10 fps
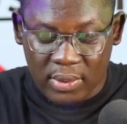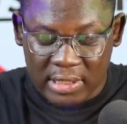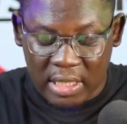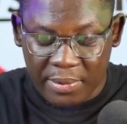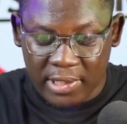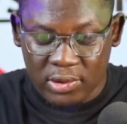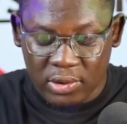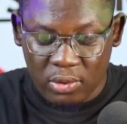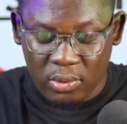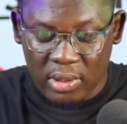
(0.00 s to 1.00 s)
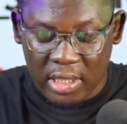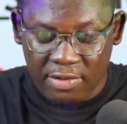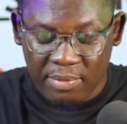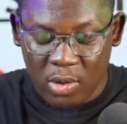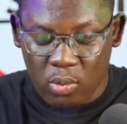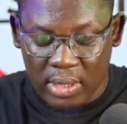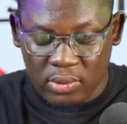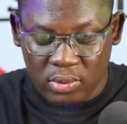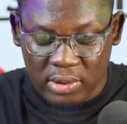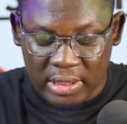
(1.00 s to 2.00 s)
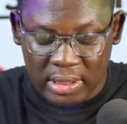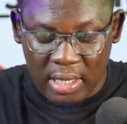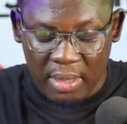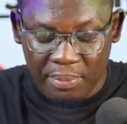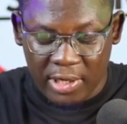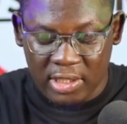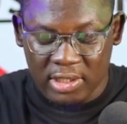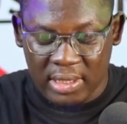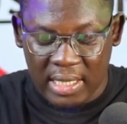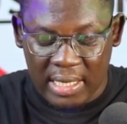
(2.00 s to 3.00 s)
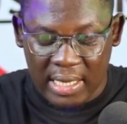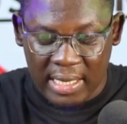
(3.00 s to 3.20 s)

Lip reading: what's happened to you. Give me one good pitch Ghana